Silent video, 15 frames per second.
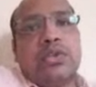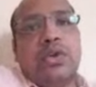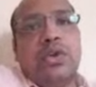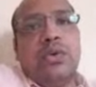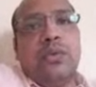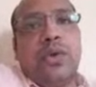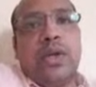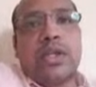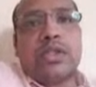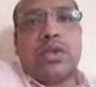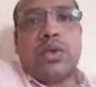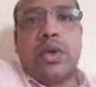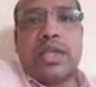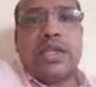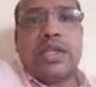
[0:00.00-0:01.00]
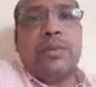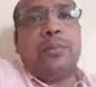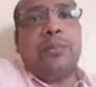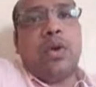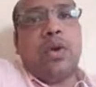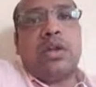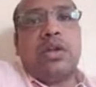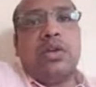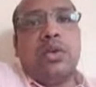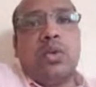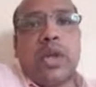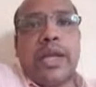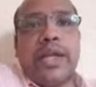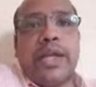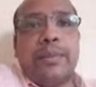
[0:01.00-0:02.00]
So work 0 is important
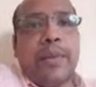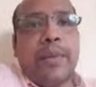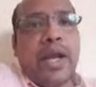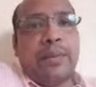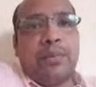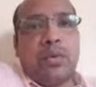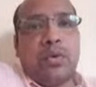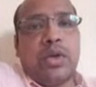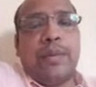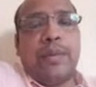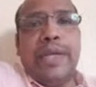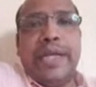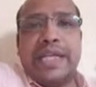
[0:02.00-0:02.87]
to write a part program.